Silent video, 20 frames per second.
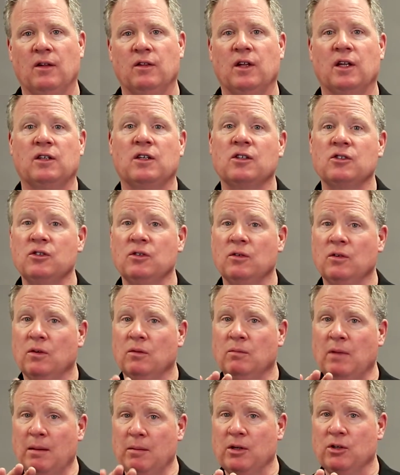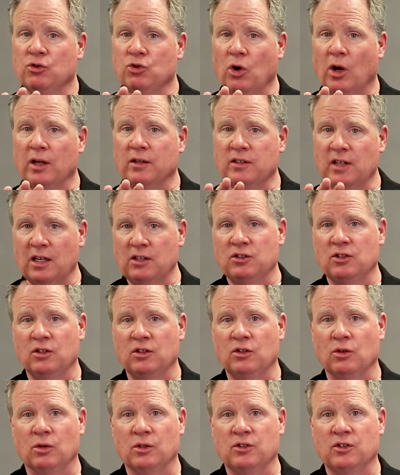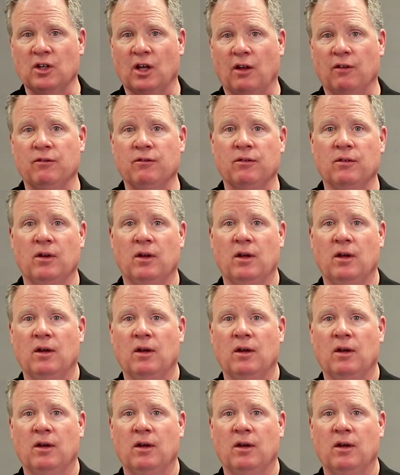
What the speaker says: that doesn't maybe draw attention to itself,